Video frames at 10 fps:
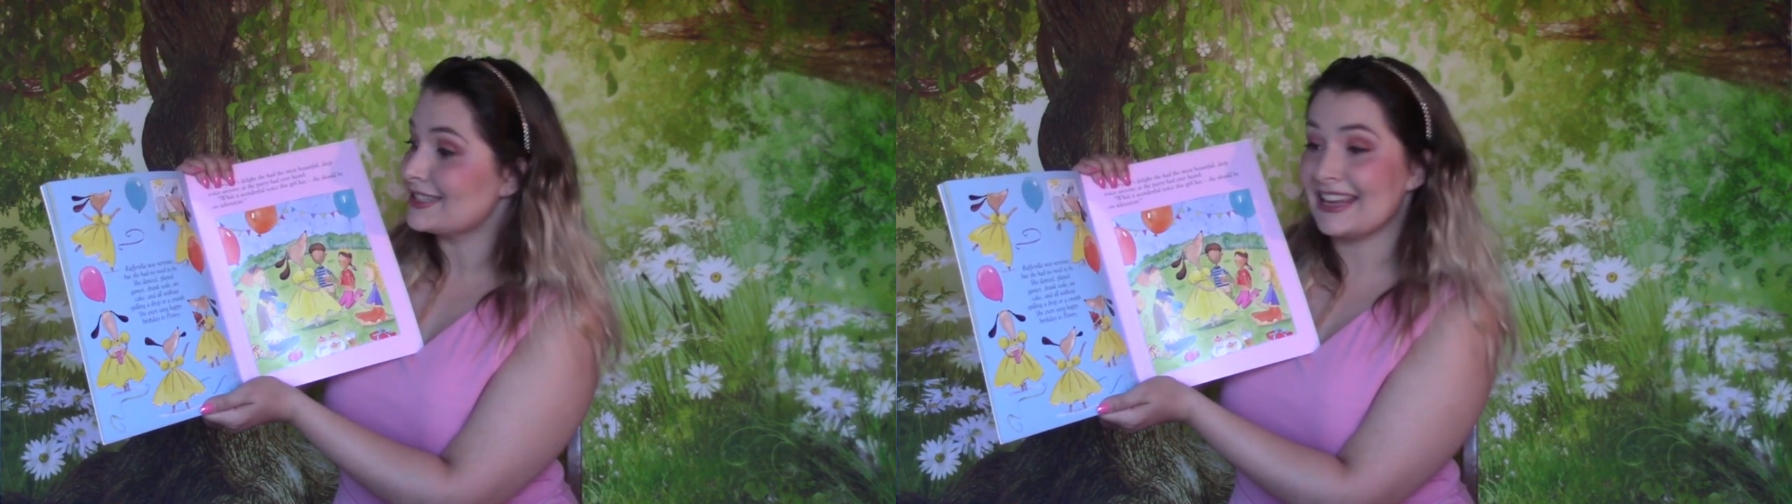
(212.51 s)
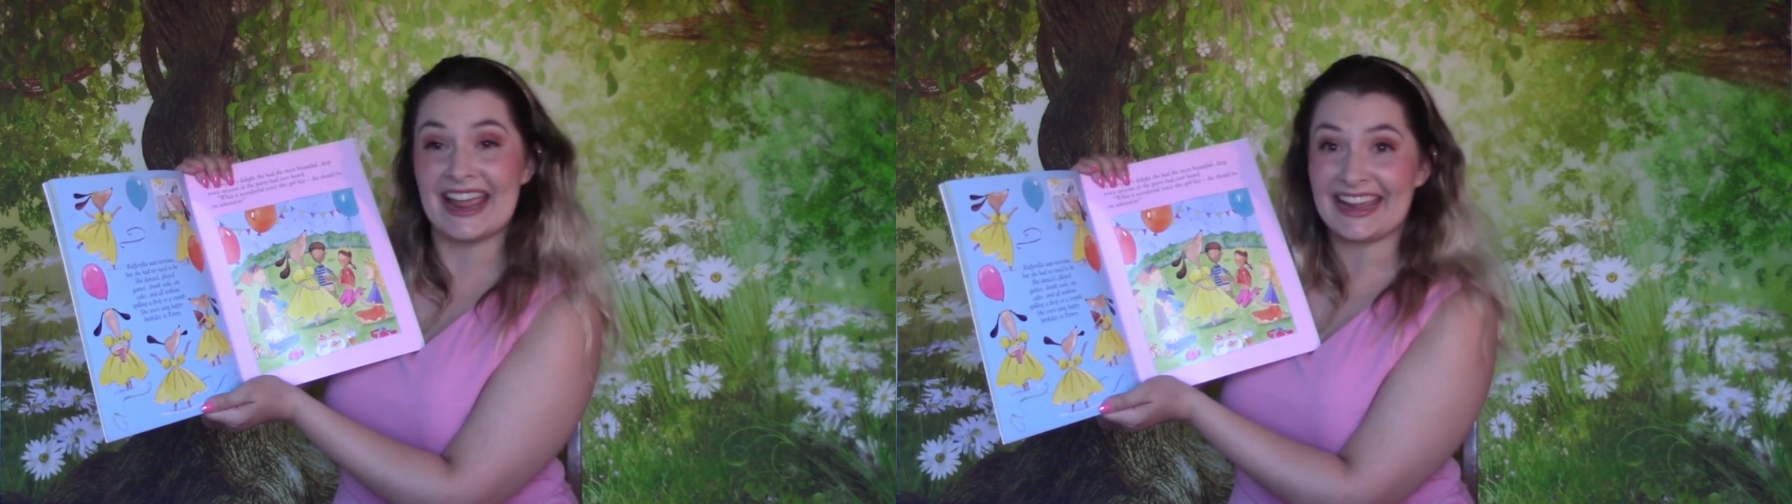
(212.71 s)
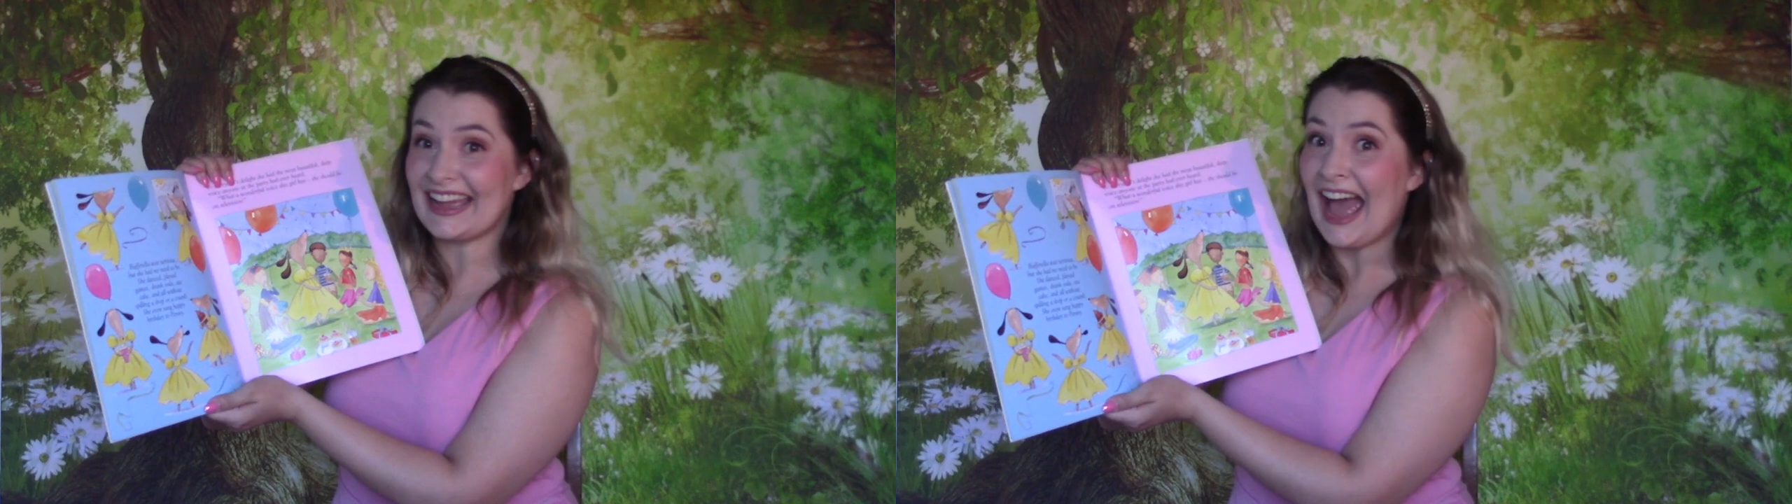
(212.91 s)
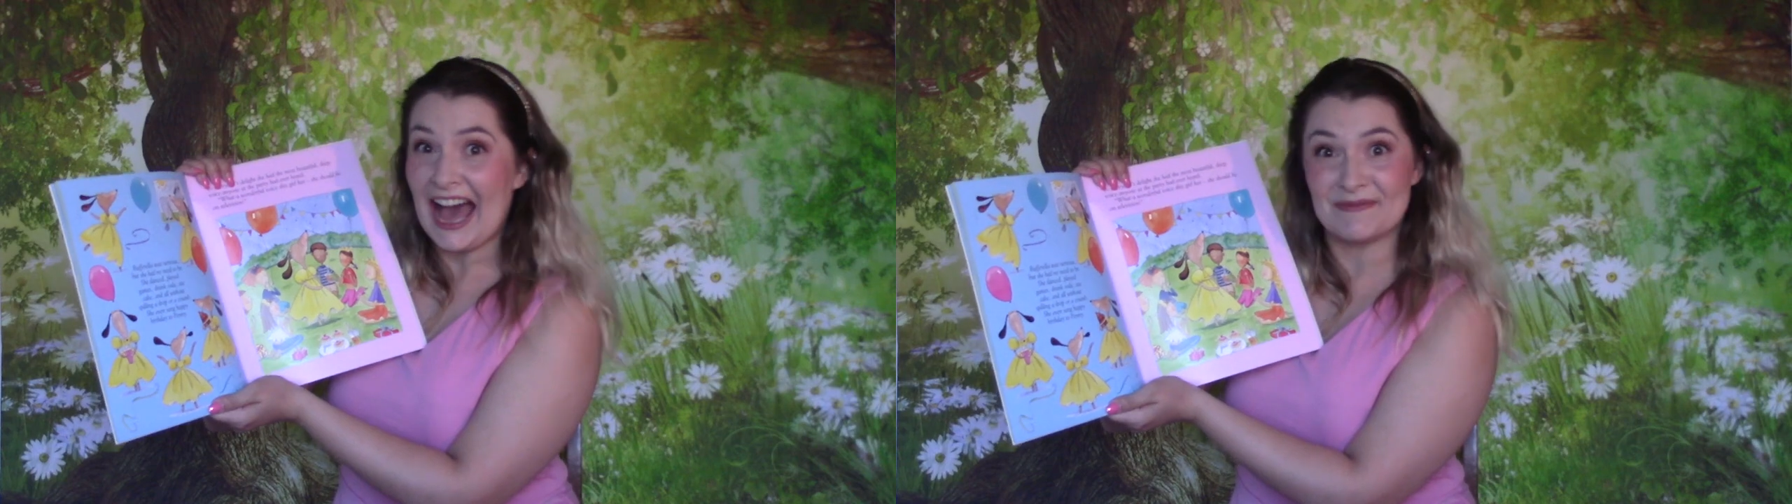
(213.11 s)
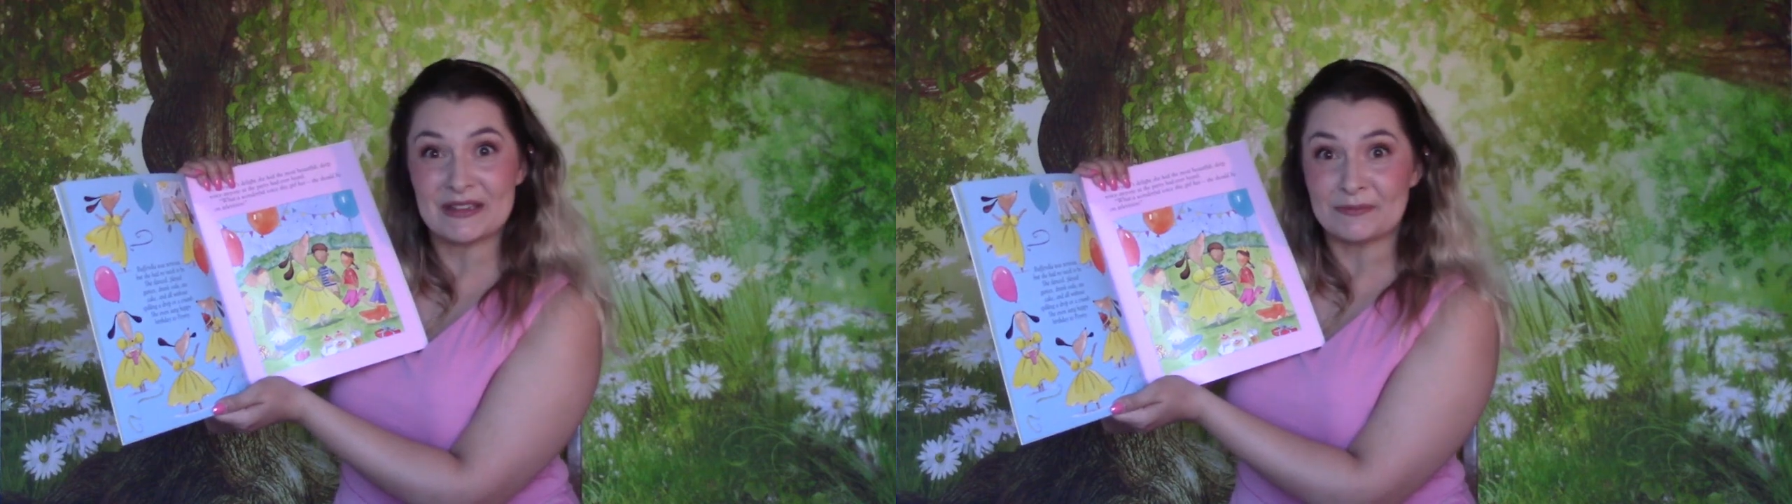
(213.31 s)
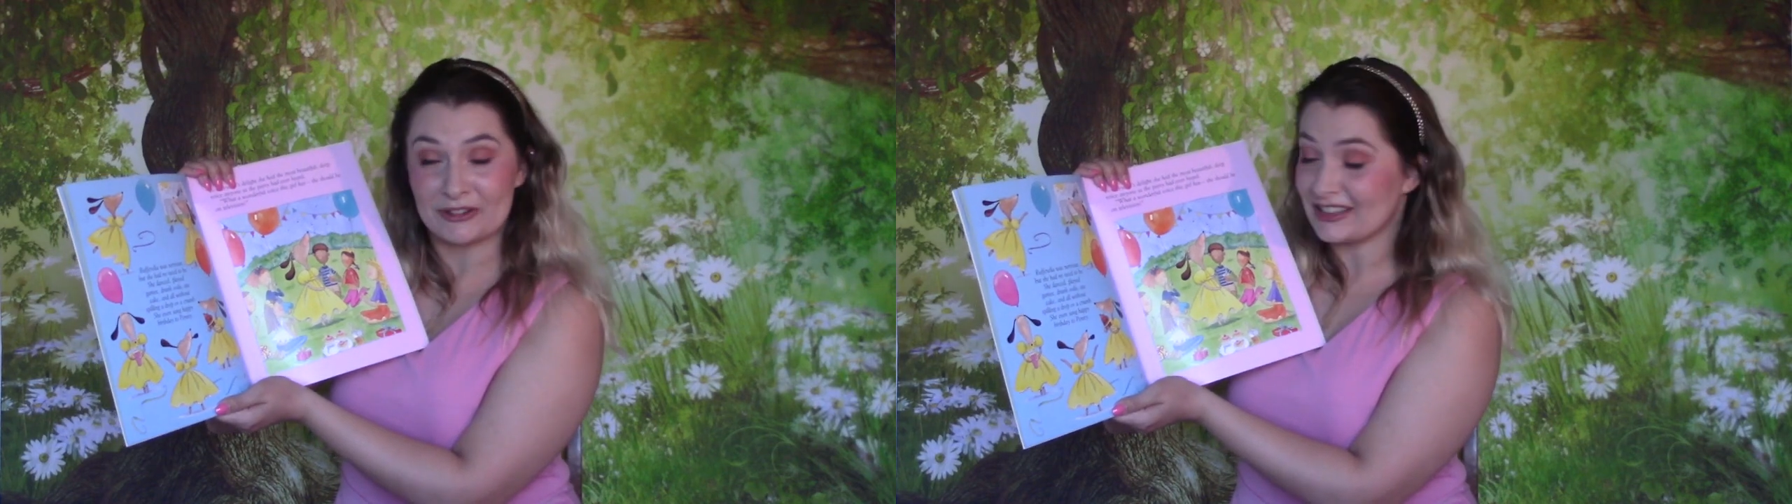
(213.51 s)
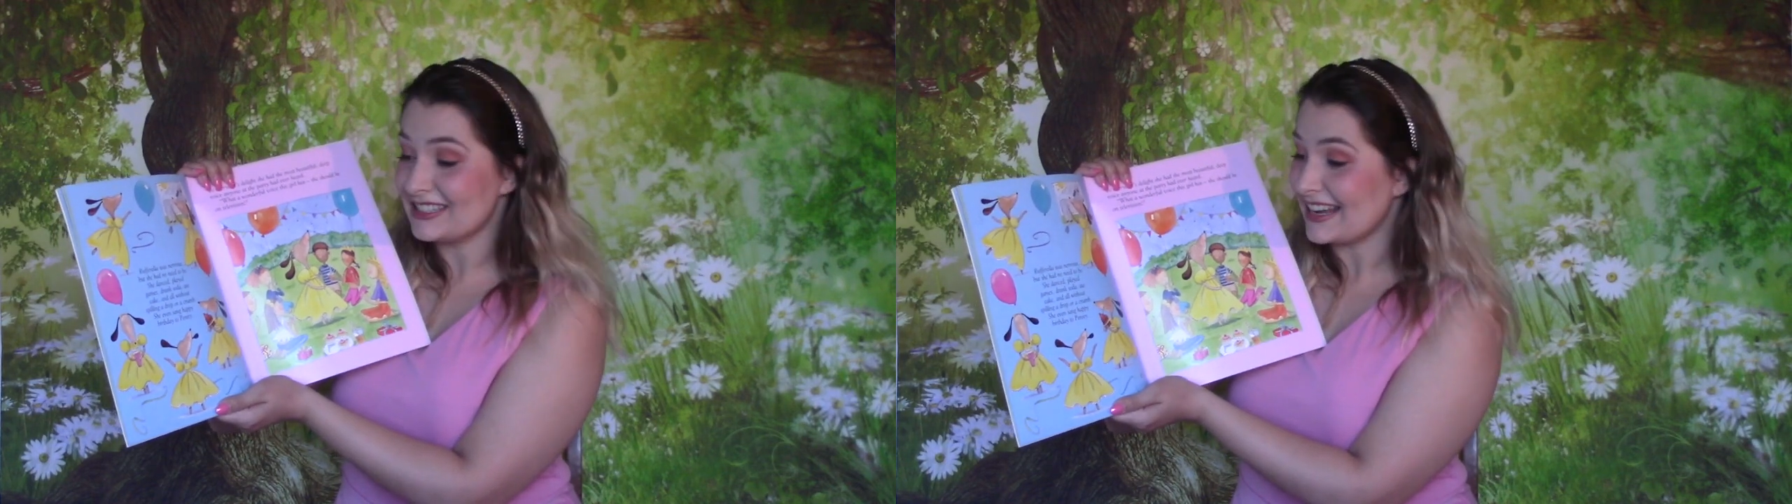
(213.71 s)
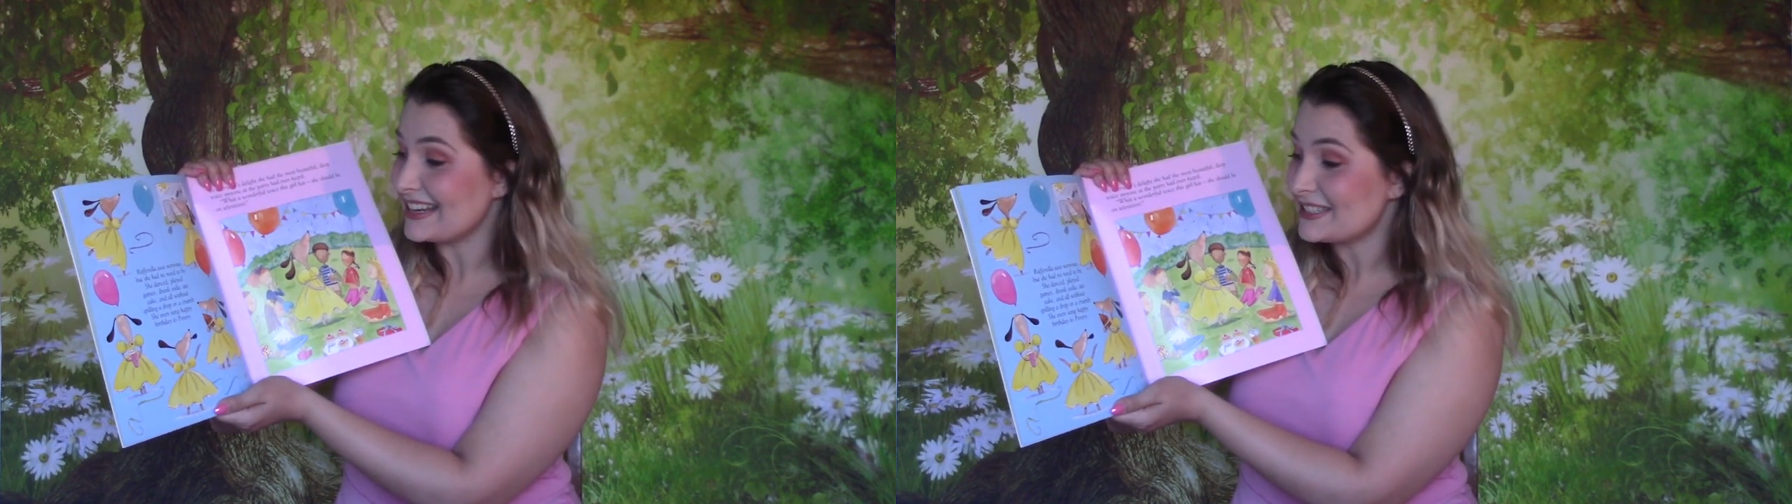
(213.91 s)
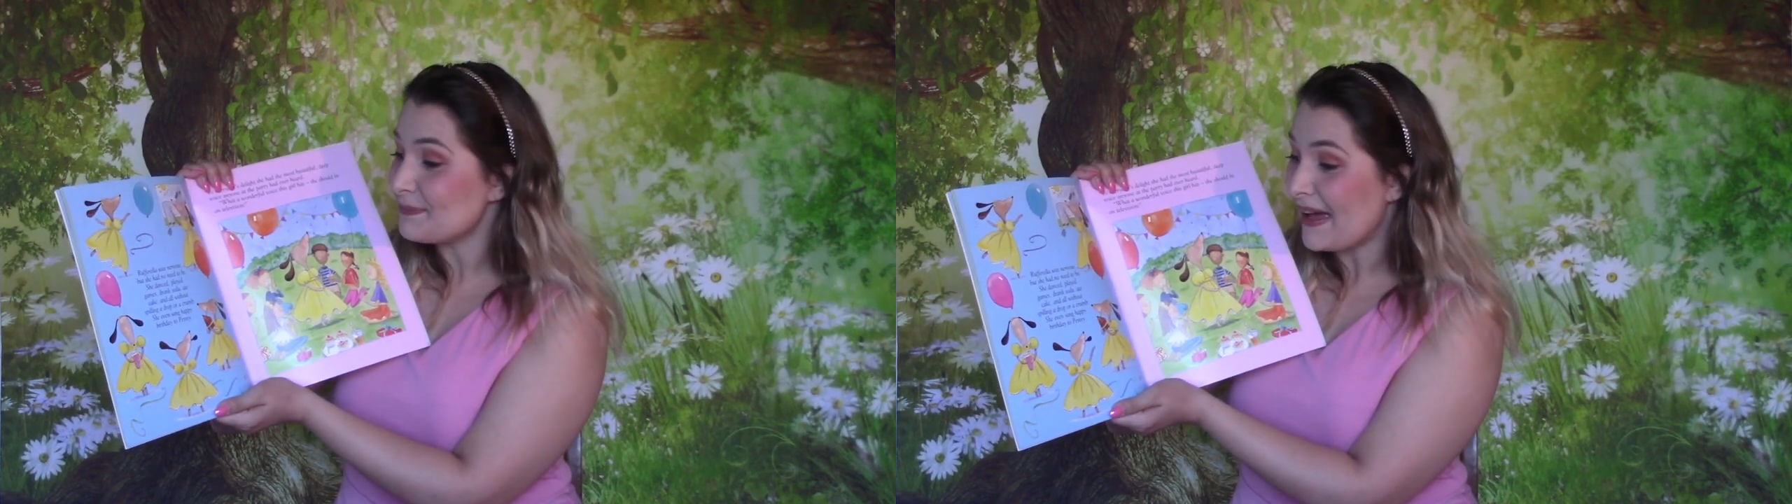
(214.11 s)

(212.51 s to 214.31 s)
sang happy birthday to